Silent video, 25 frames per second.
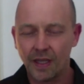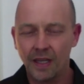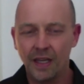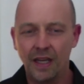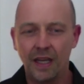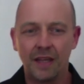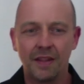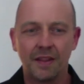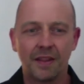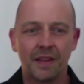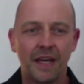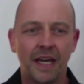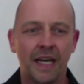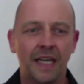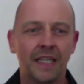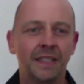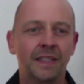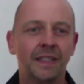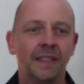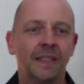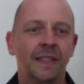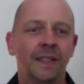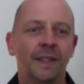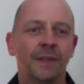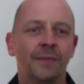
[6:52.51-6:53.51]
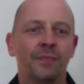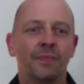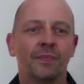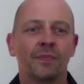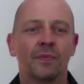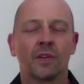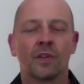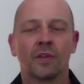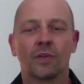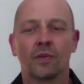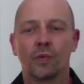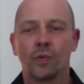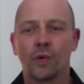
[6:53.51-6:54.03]
And then
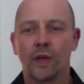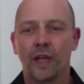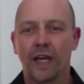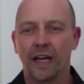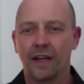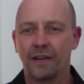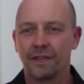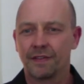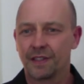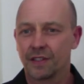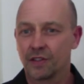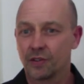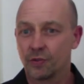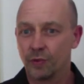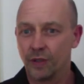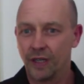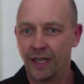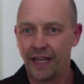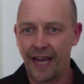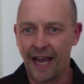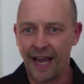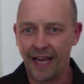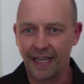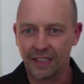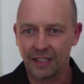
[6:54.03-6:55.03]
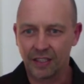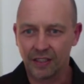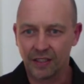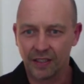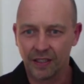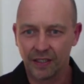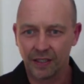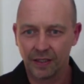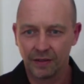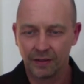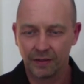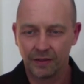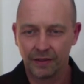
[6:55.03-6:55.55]
we have this relaxed
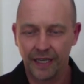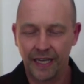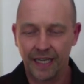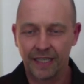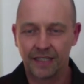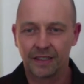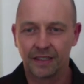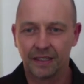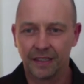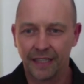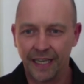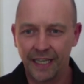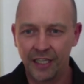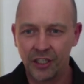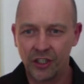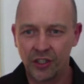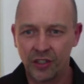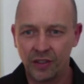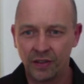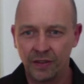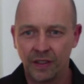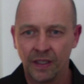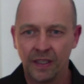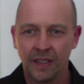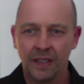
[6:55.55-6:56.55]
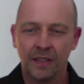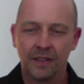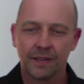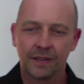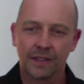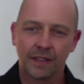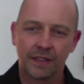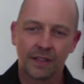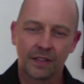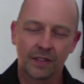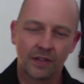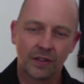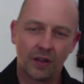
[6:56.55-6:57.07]
exhalation.
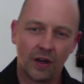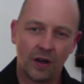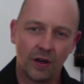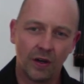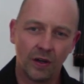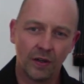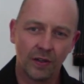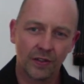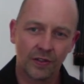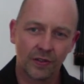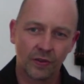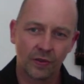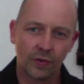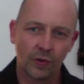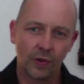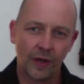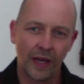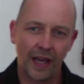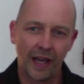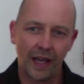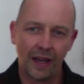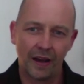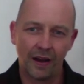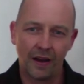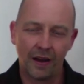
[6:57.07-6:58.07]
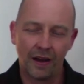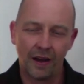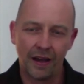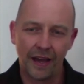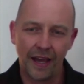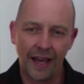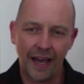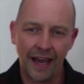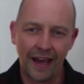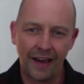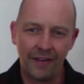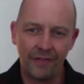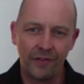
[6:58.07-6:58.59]
This is also
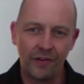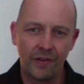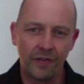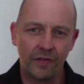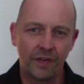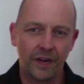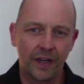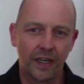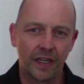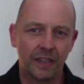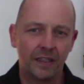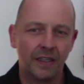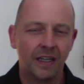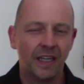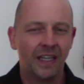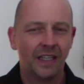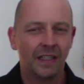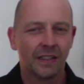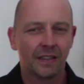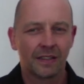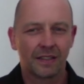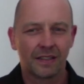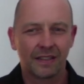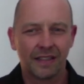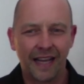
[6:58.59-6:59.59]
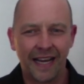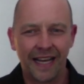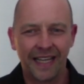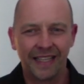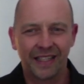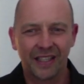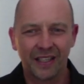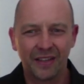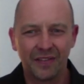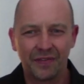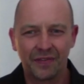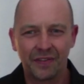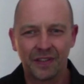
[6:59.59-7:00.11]
everywhere. A slight
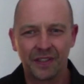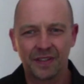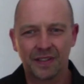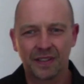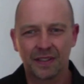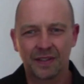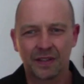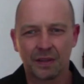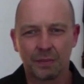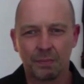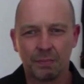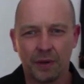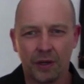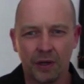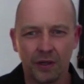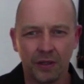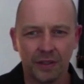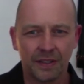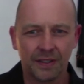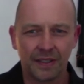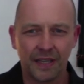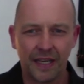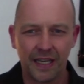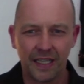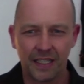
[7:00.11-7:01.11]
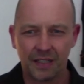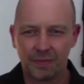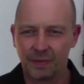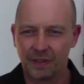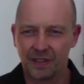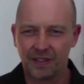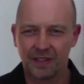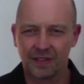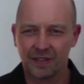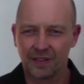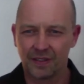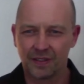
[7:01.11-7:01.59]
difference in the BOLT test, but it's